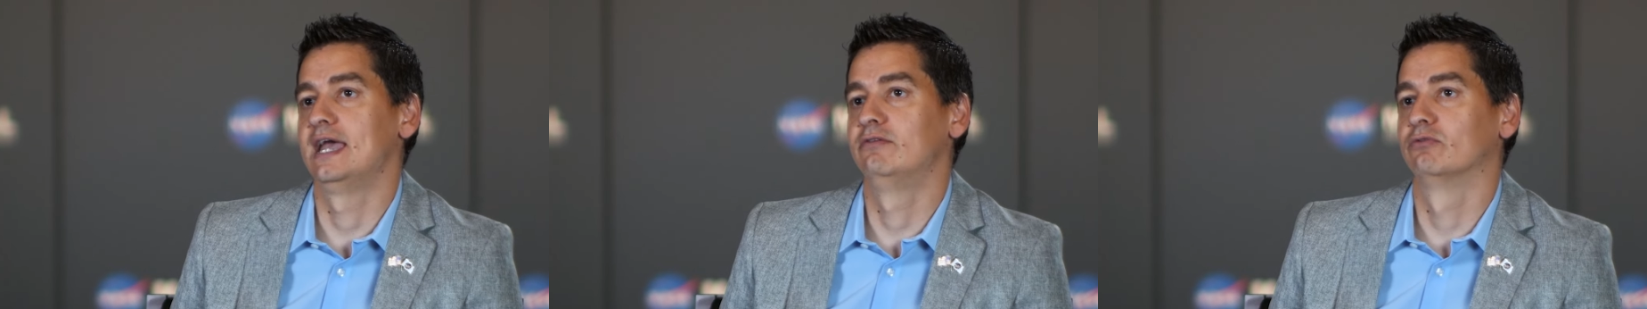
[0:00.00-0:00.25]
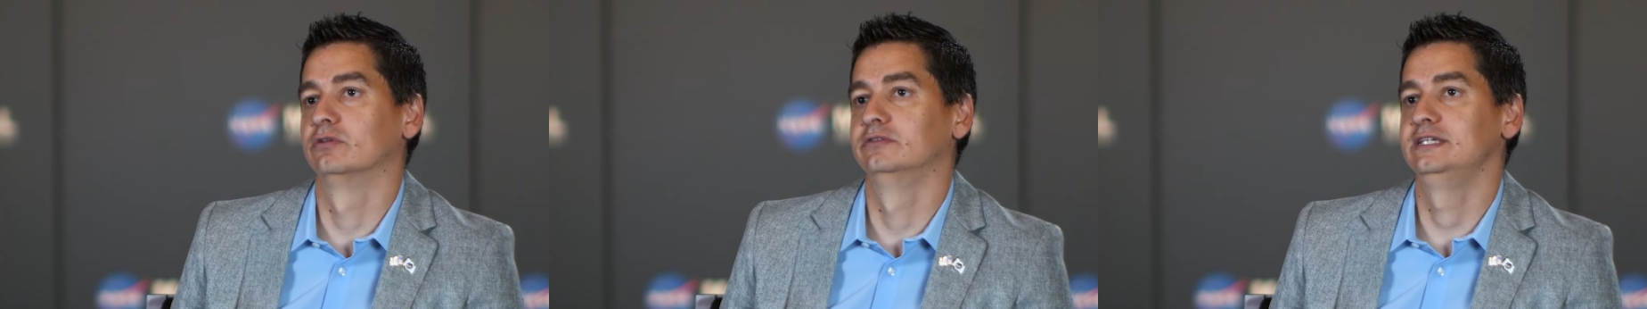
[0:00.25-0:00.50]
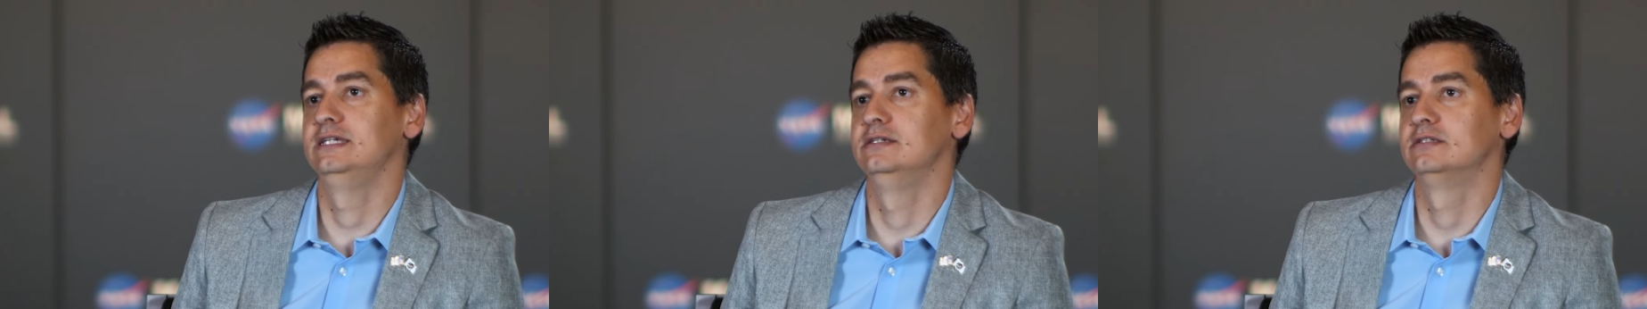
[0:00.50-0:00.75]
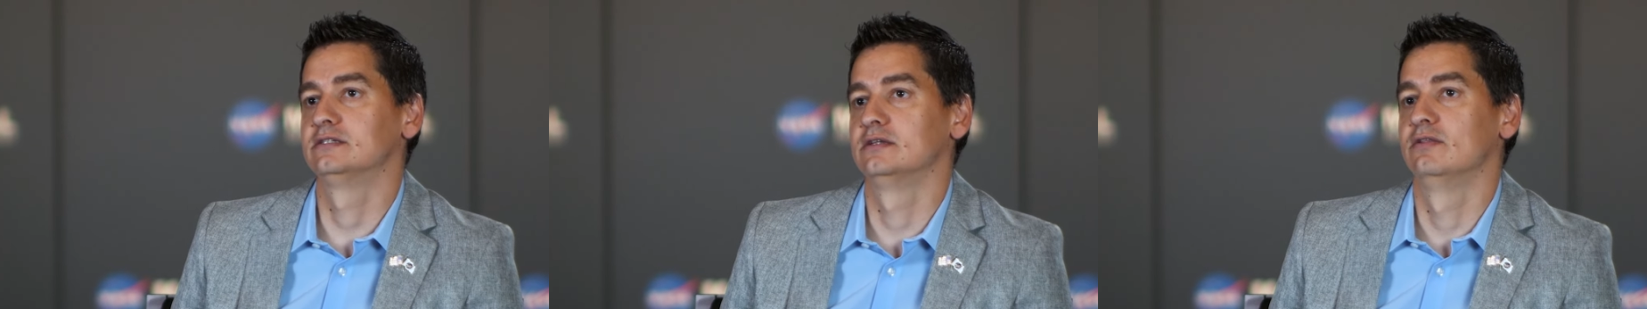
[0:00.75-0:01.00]
and
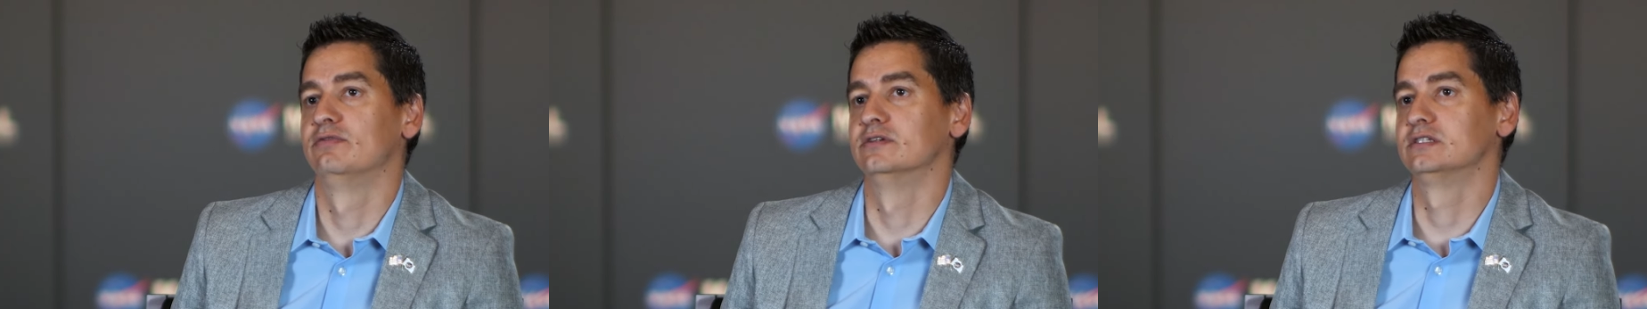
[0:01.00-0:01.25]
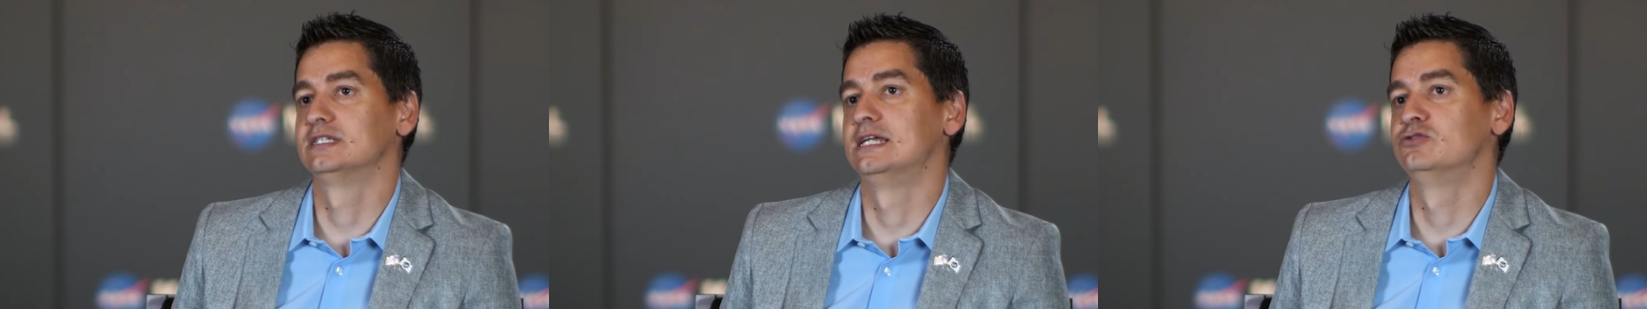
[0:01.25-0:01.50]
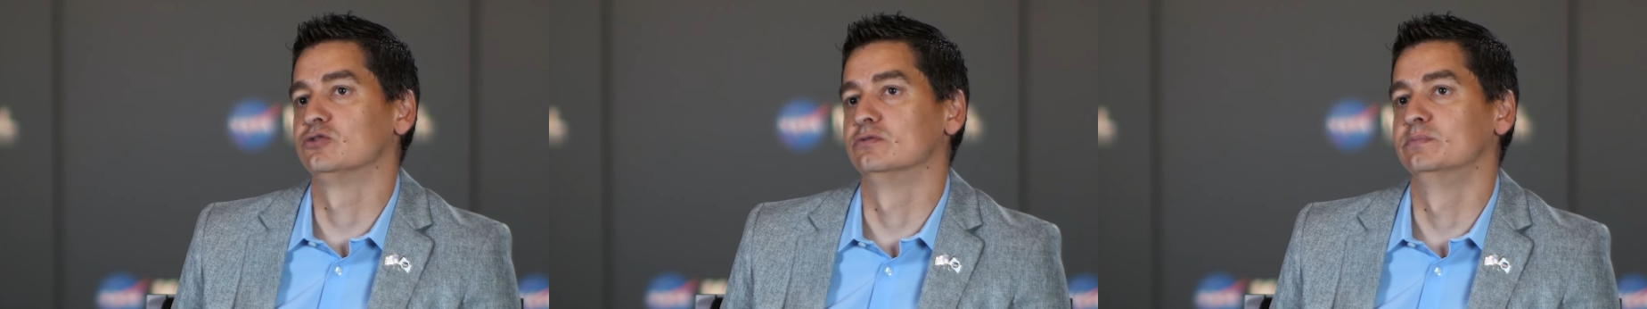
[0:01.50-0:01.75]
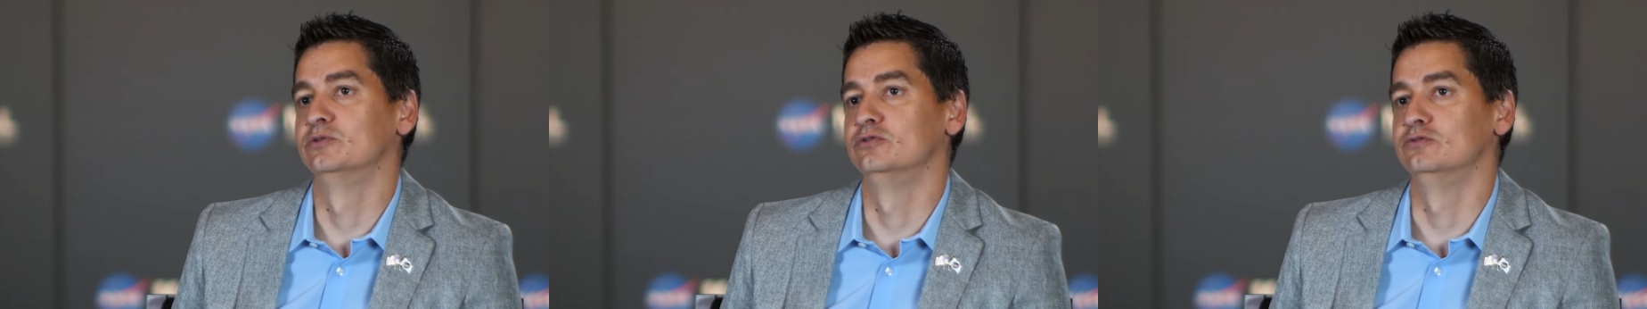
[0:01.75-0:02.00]
release the central
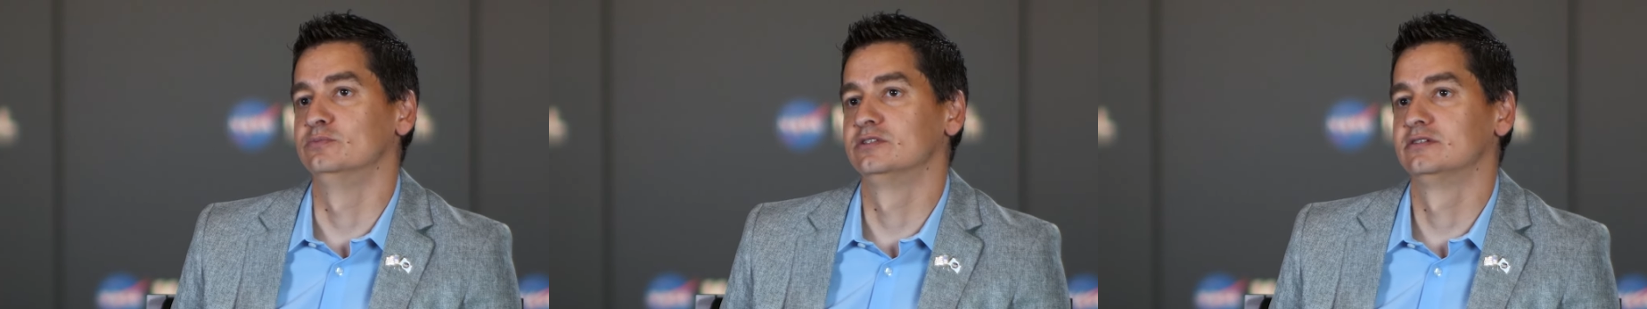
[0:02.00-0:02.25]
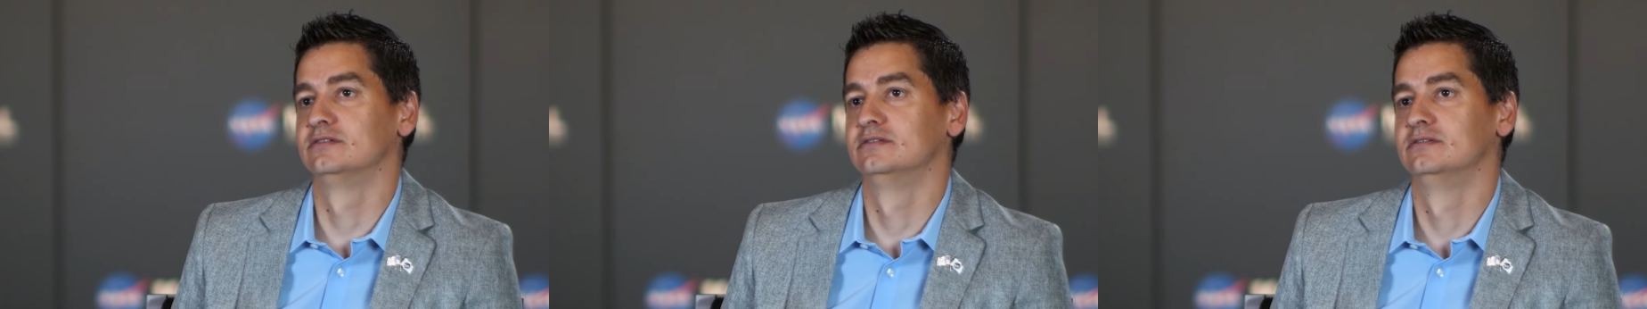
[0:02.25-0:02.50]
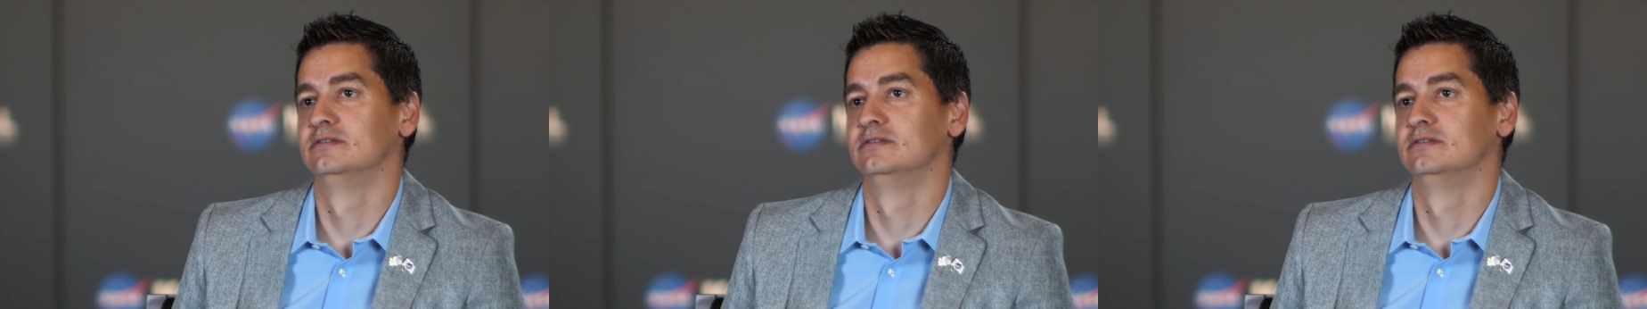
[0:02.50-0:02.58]
booms.